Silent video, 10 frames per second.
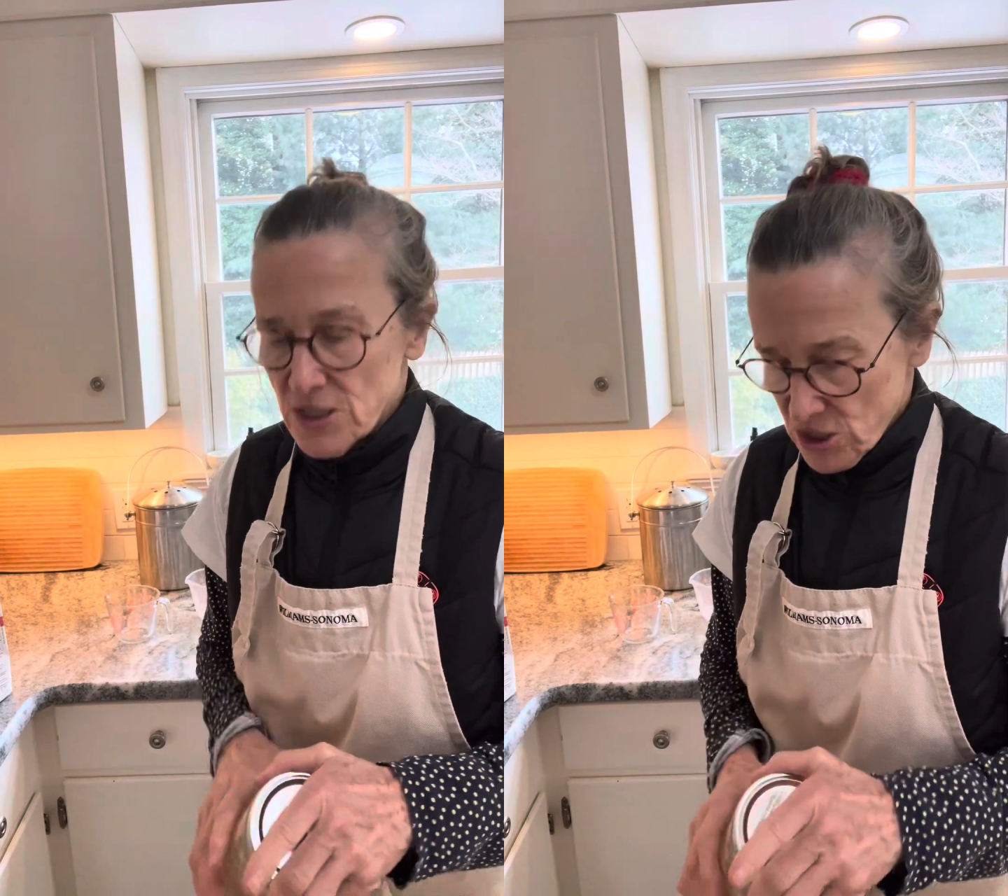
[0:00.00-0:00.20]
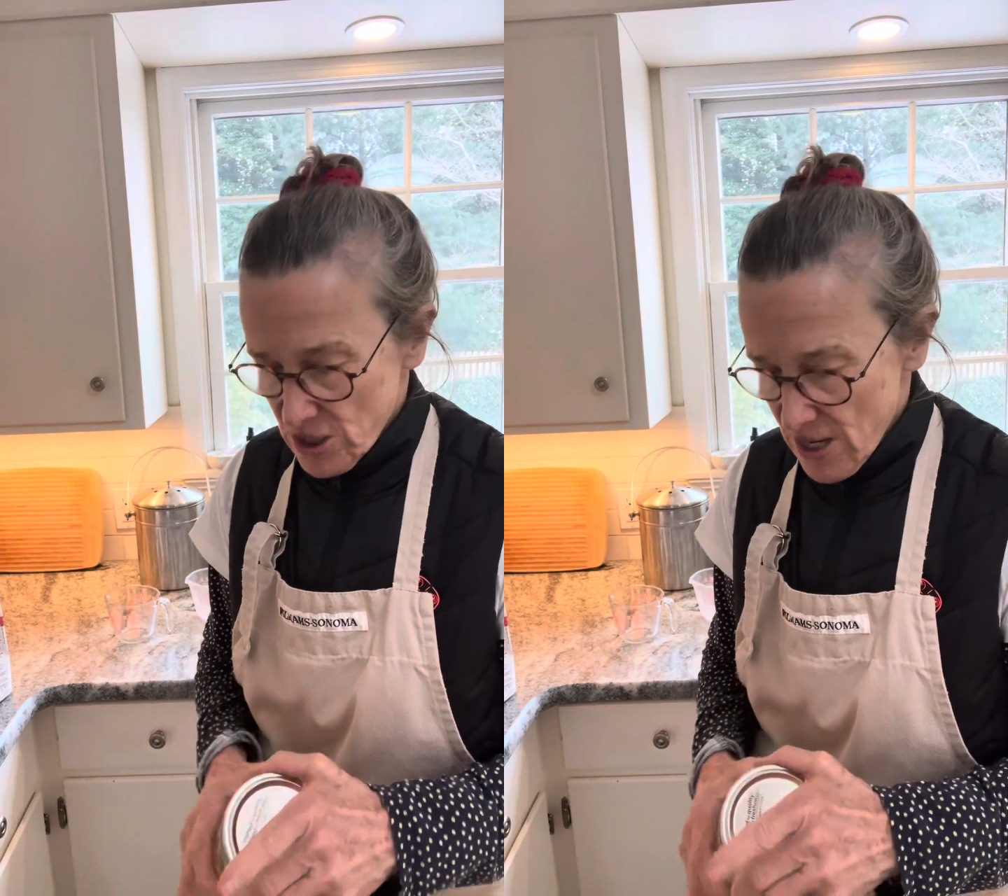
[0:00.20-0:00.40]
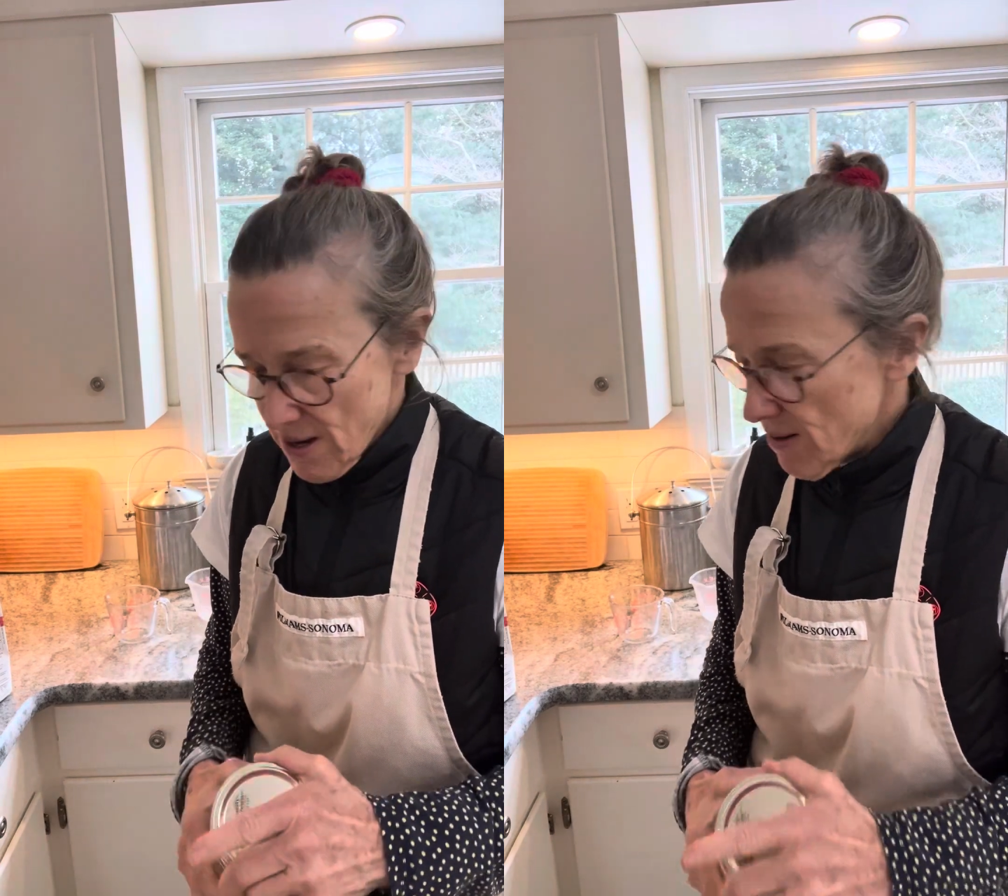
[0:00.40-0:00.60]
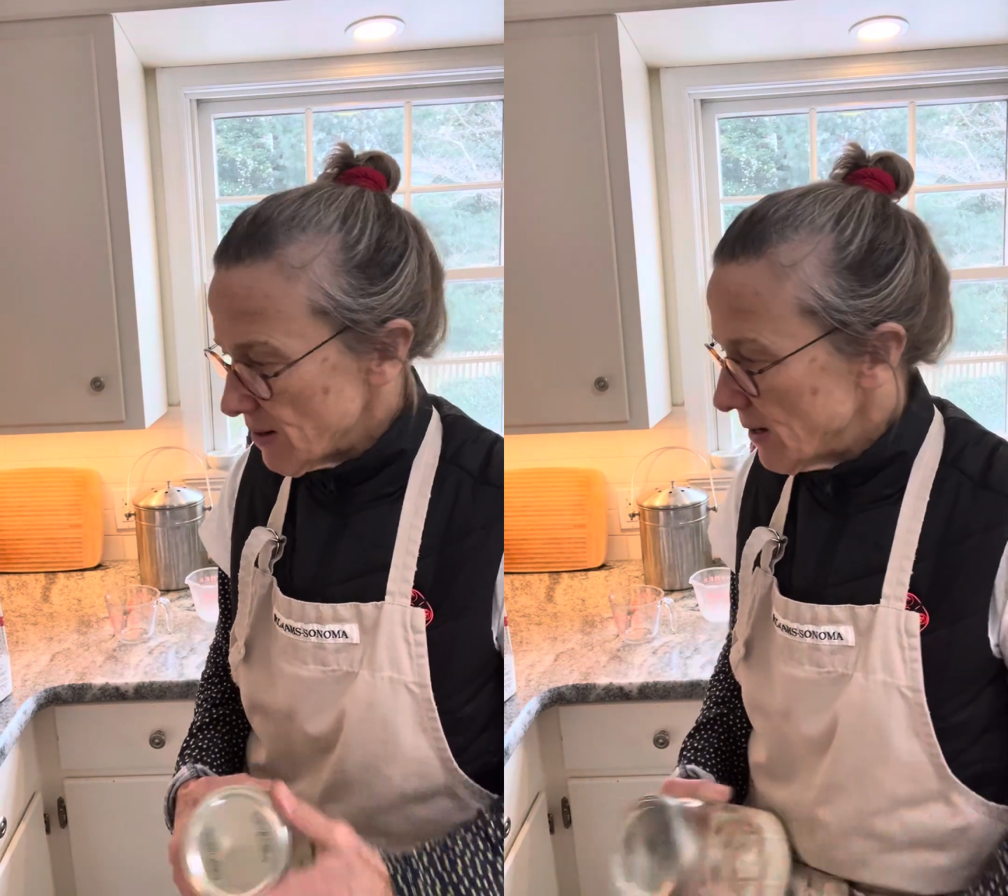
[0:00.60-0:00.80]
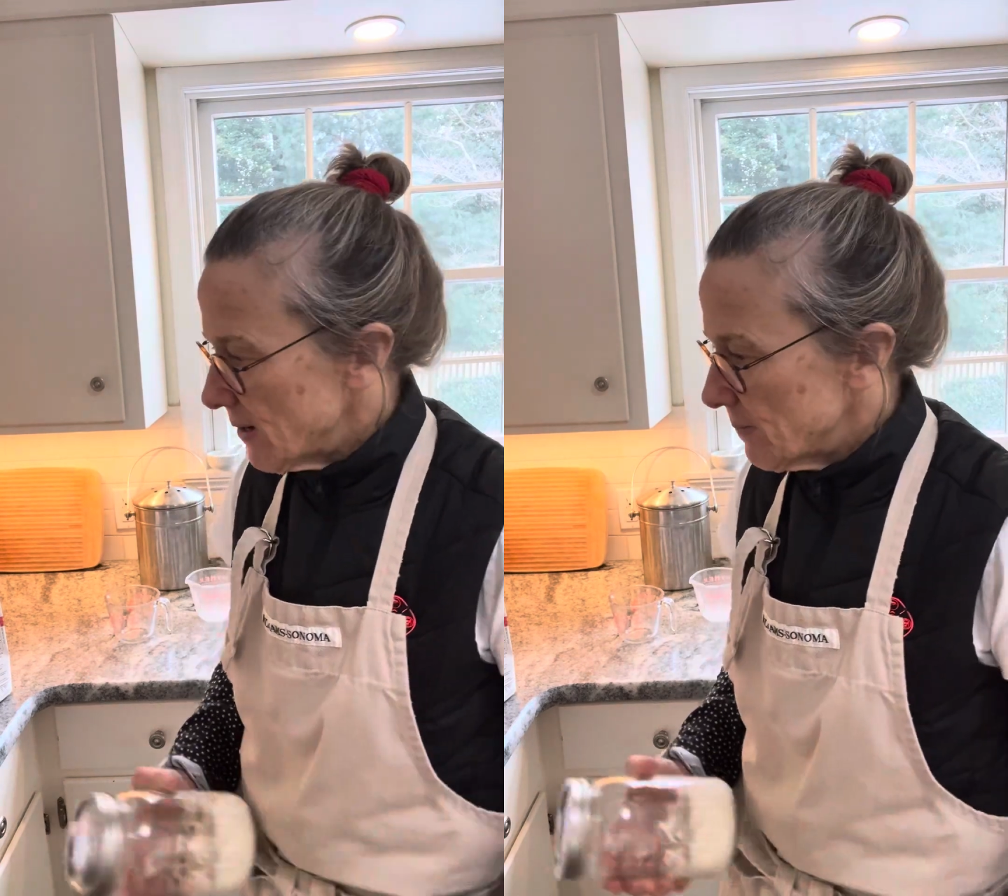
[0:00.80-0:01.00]
share,
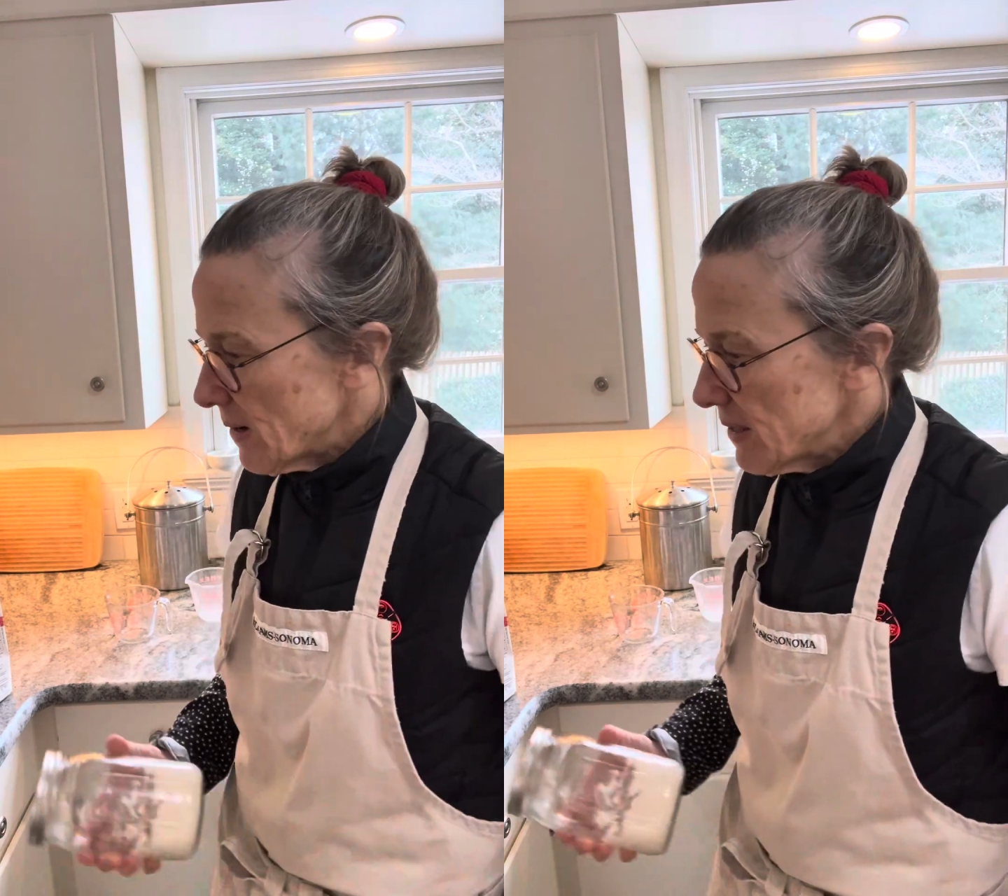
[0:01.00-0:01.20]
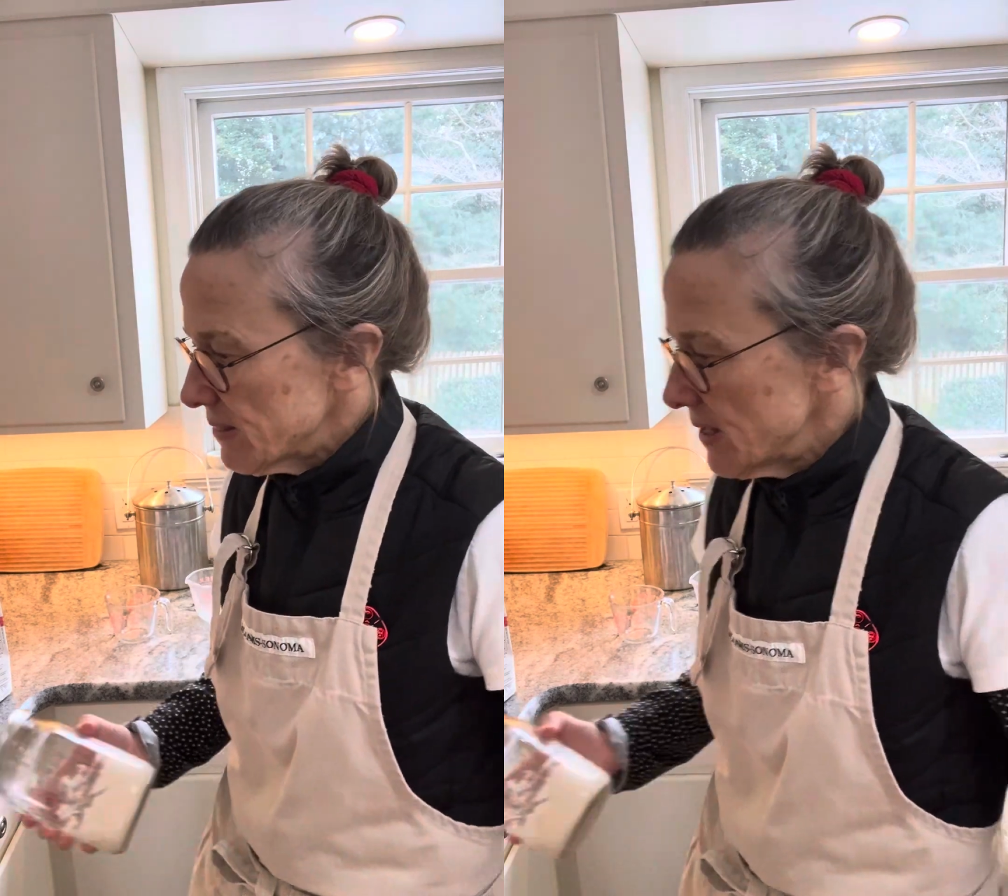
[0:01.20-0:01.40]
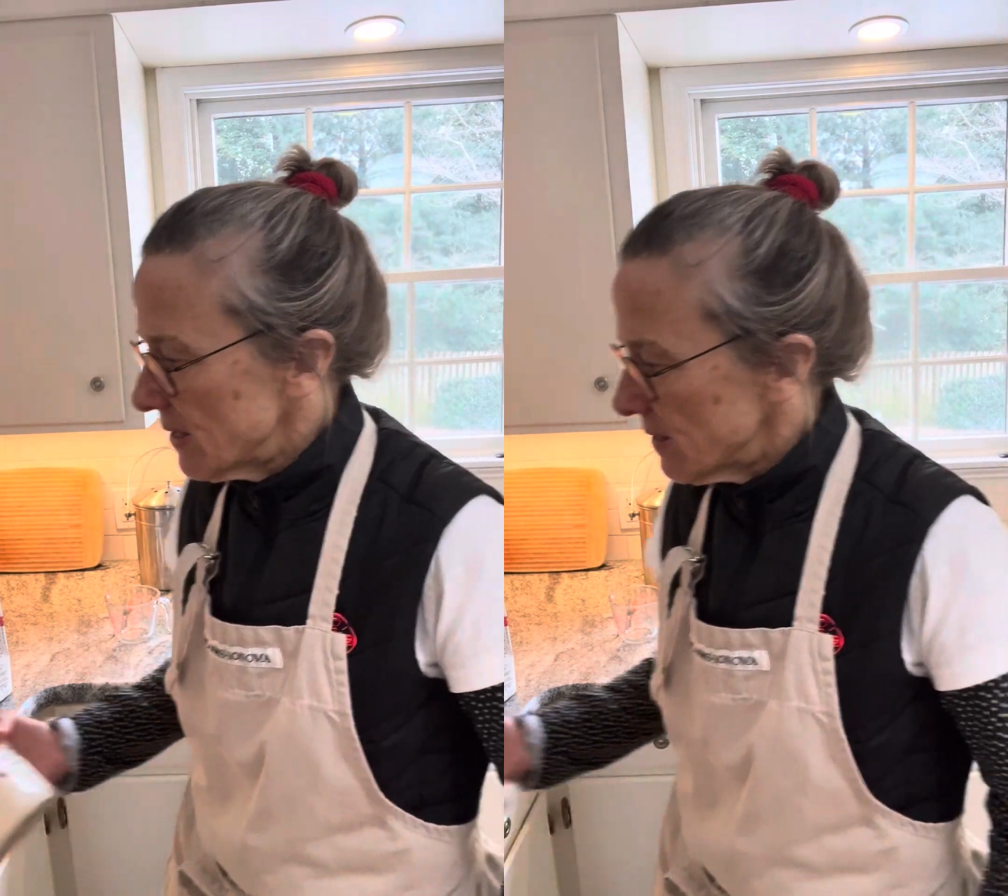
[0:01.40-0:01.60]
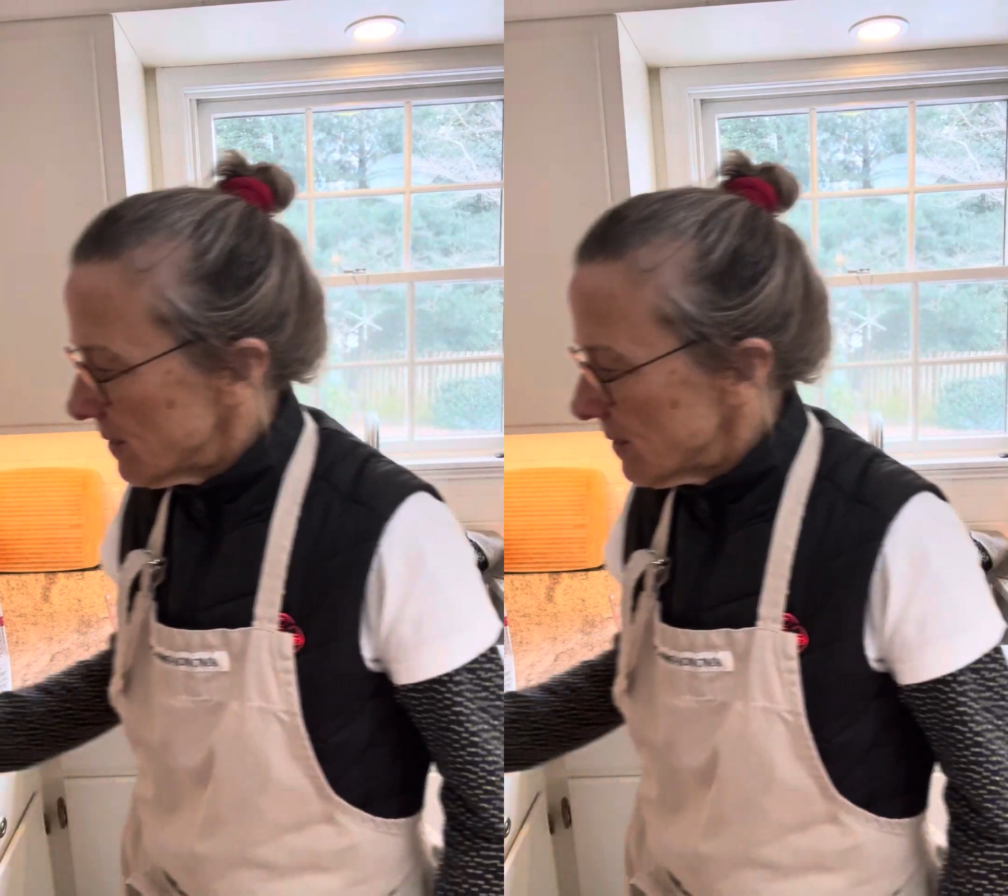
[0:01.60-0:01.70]
I think